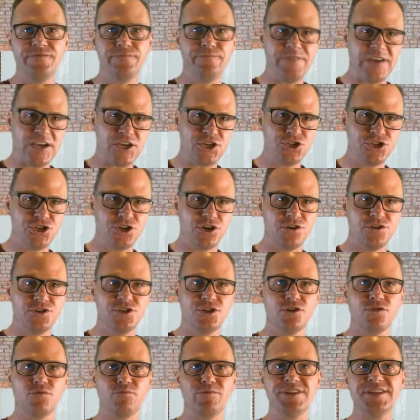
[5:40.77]

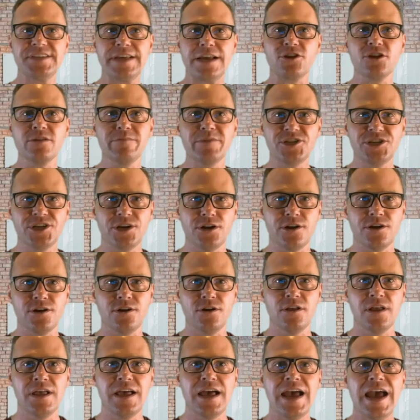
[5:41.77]
fixtures, recycle the
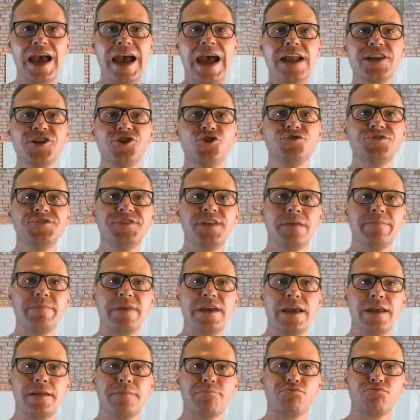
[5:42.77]
material, and use
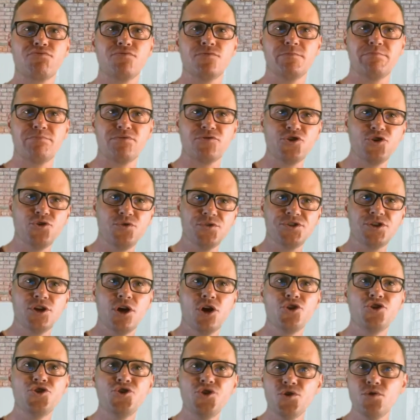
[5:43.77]
them and produce
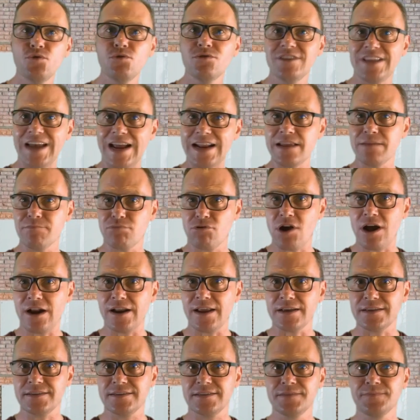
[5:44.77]
new lighting
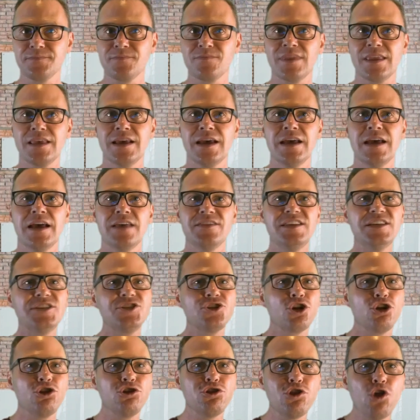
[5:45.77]
products.
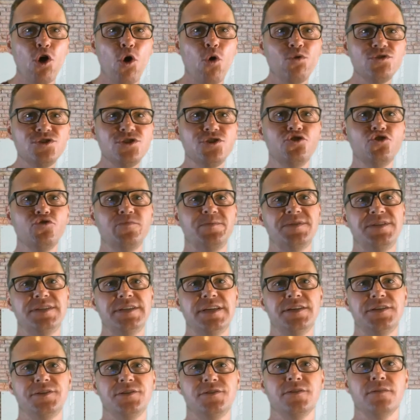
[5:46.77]
This closed-loop
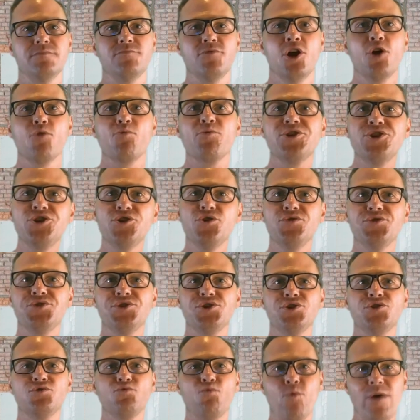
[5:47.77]
system
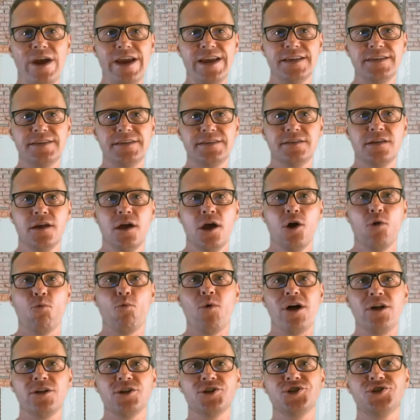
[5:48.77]
reduces waste
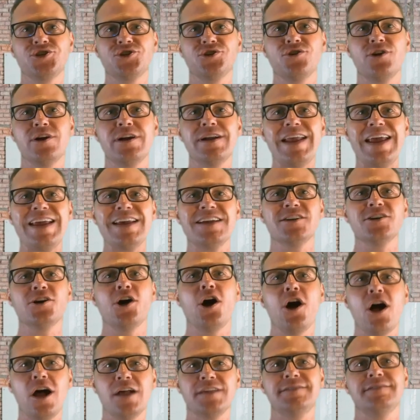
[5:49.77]
while ensuring a
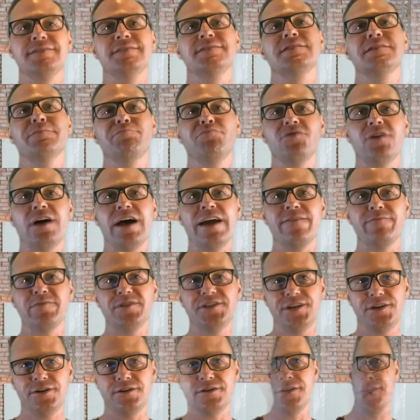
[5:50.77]
constant supply of
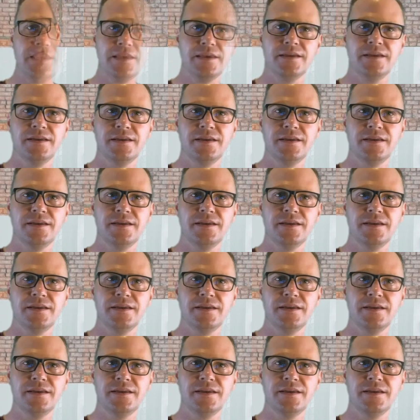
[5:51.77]
materials.